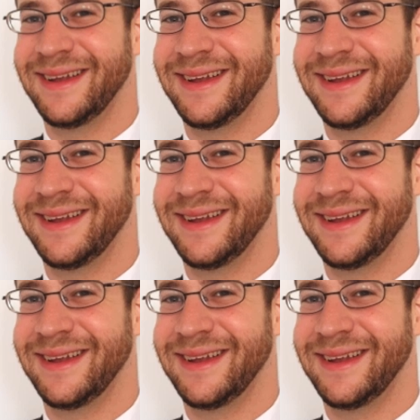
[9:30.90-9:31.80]

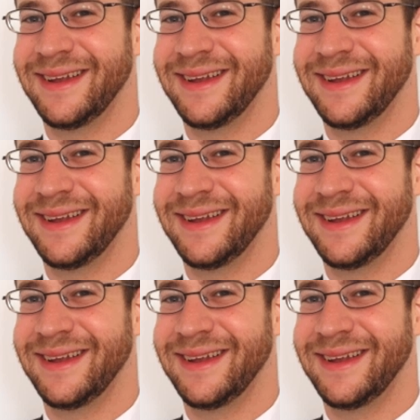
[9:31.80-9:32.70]

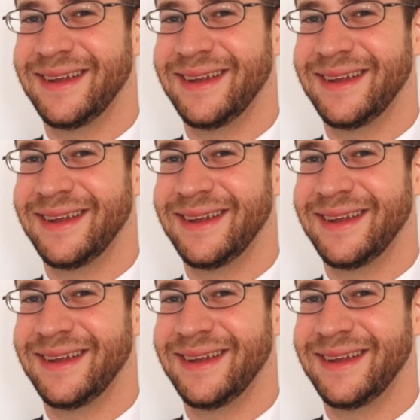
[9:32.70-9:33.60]

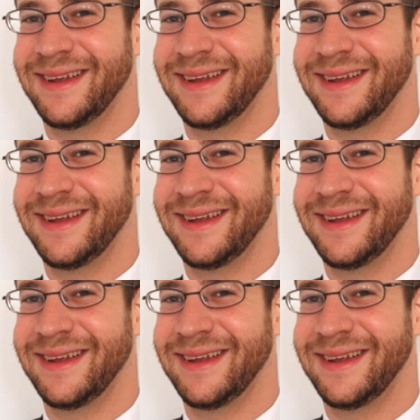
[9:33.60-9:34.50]

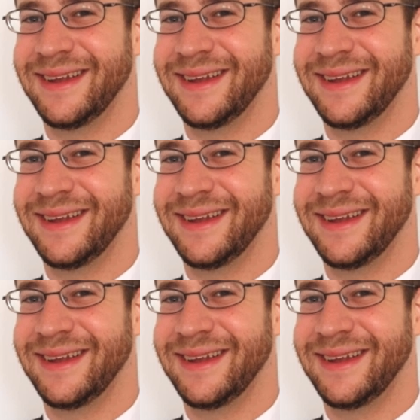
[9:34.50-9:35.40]

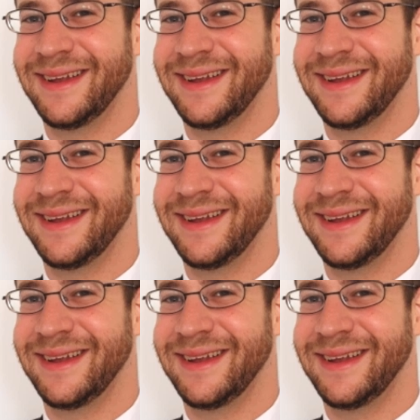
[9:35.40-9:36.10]
This is a still picture; no speech is visible.